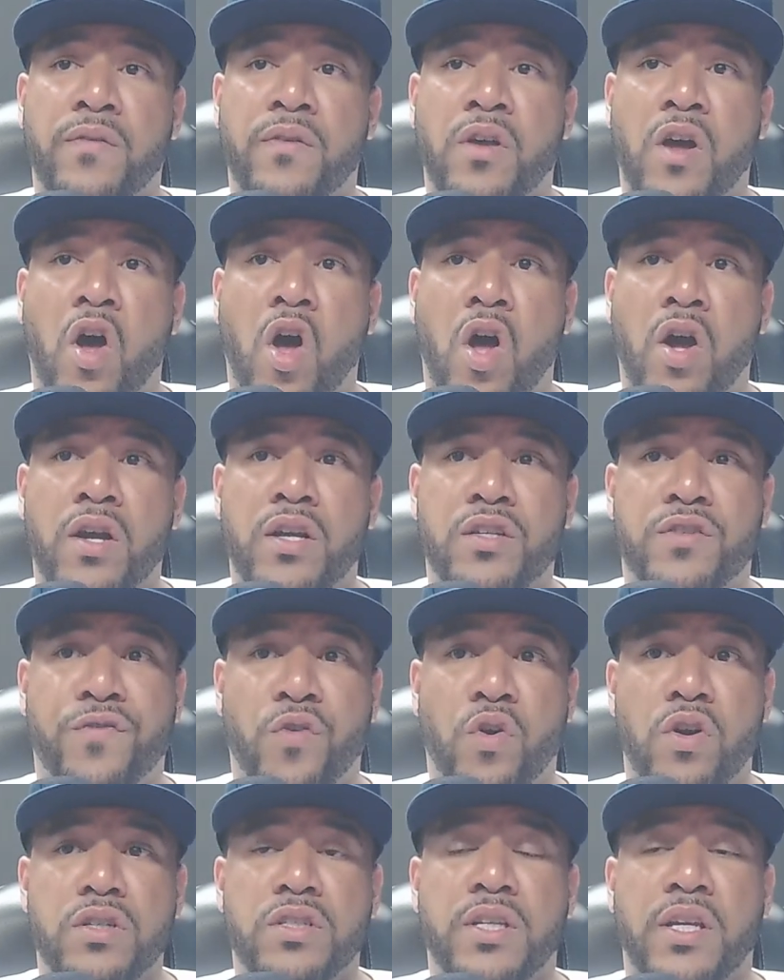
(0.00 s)
August
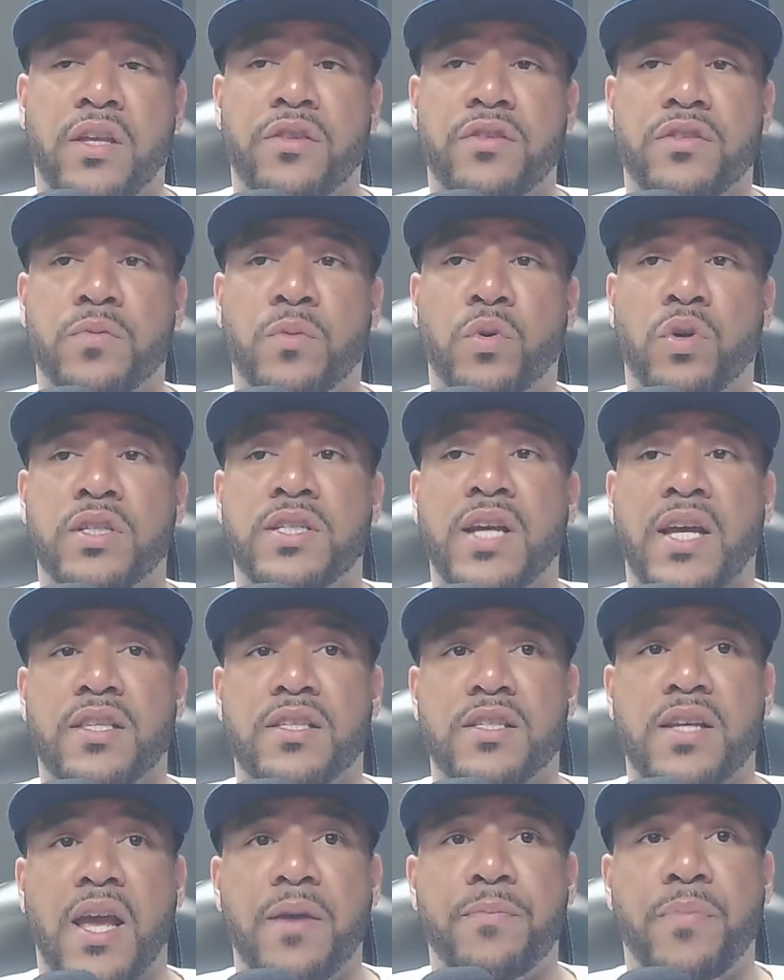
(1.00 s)
14th. Spooky's got the
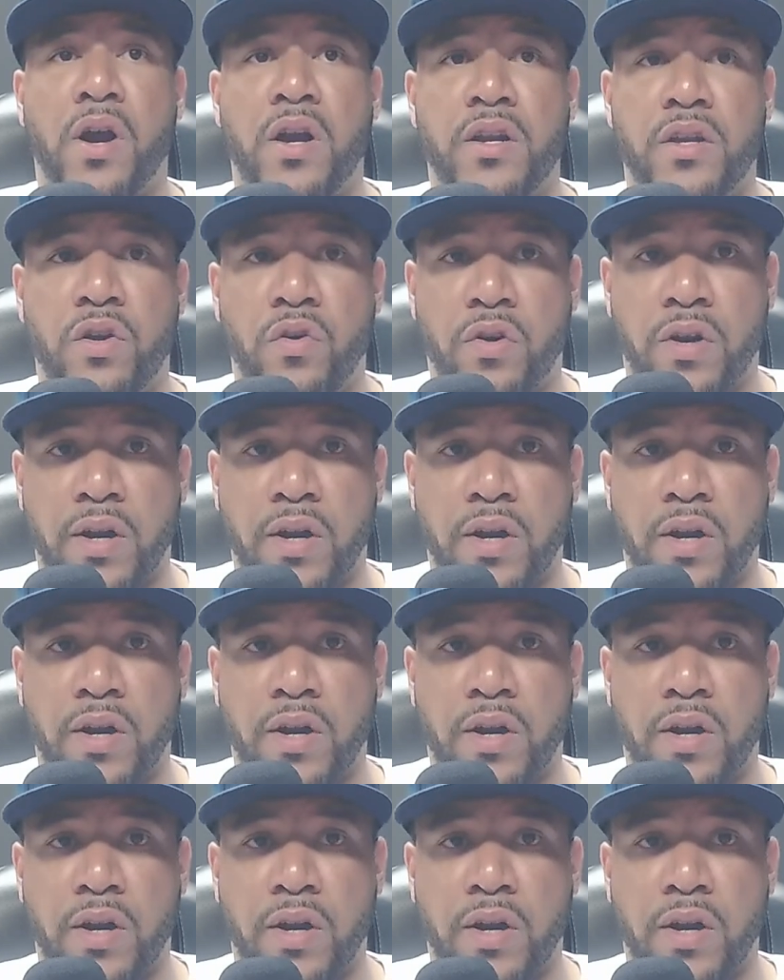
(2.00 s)
skate party going